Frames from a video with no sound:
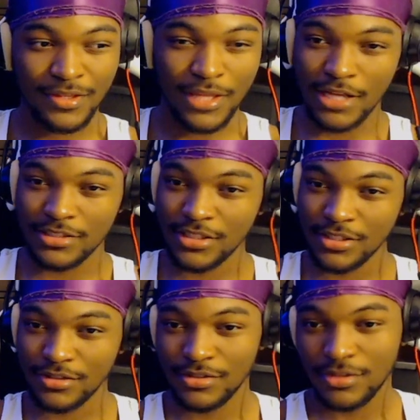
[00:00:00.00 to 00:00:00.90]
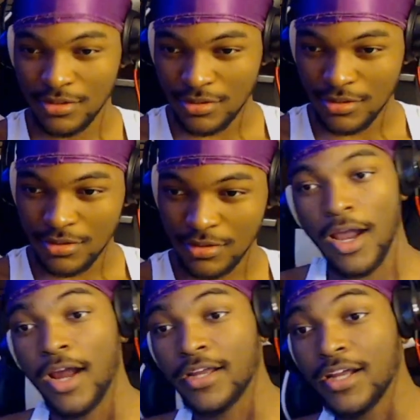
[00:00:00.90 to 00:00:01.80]
That's it.
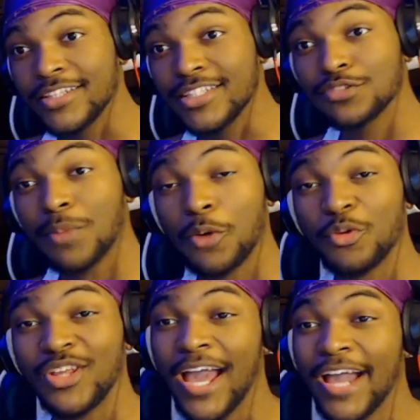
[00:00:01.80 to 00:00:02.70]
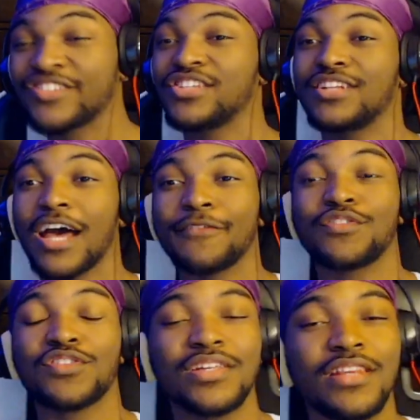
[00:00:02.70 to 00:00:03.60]
Alright guys, that was my reaction. I've
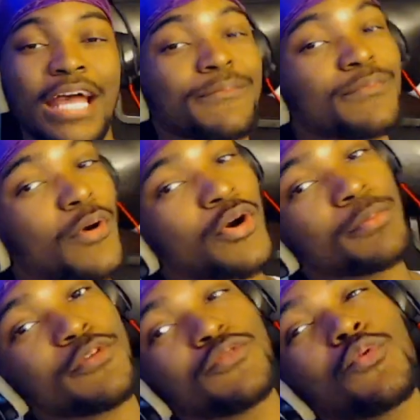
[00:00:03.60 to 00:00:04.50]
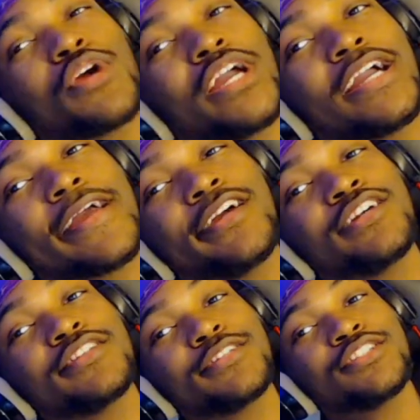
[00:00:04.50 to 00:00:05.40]
seen that part before in
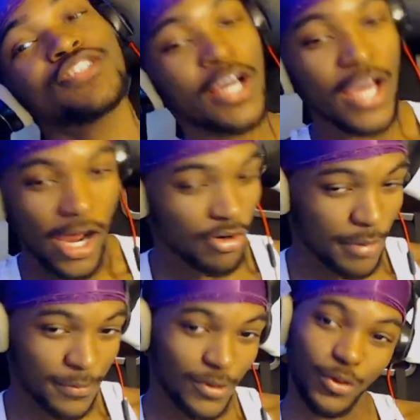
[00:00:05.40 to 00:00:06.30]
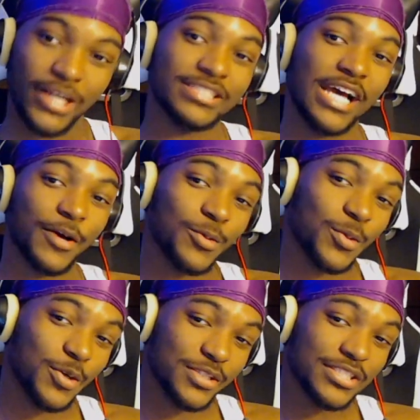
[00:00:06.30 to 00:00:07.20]
English. I don't remember the exact
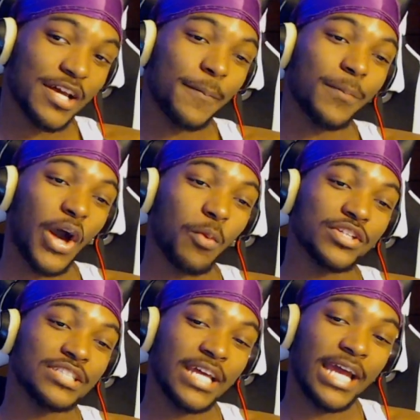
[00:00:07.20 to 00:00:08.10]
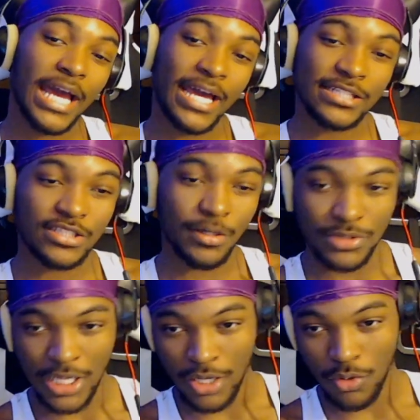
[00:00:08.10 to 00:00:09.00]
words, but I wish they had
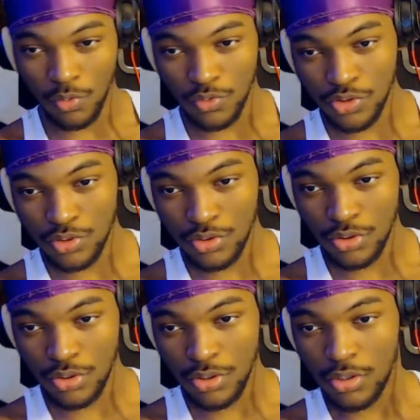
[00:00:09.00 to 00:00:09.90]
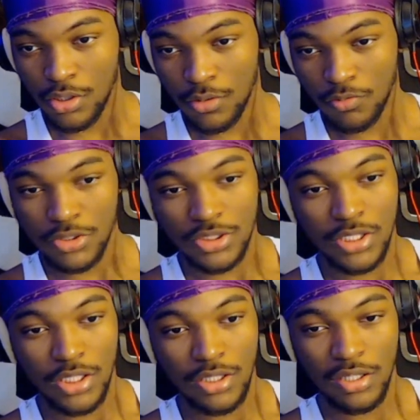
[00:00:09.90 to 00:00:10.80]
subtitles, which
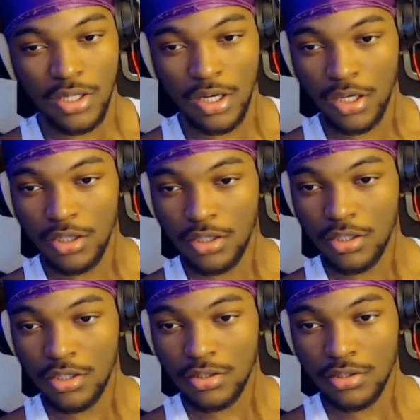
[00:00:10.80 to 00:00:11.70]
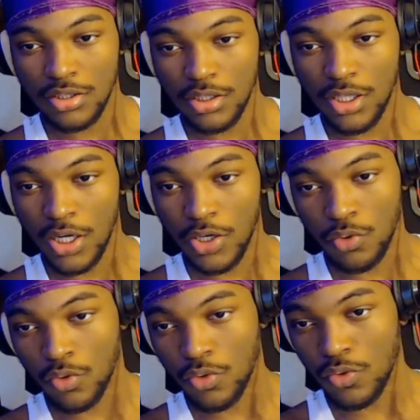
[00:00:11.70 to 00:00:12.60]
they did not at
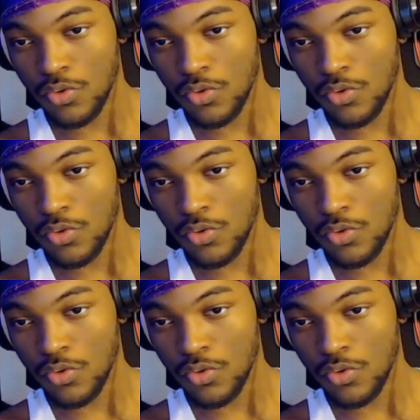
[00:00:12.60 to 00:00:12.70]
all.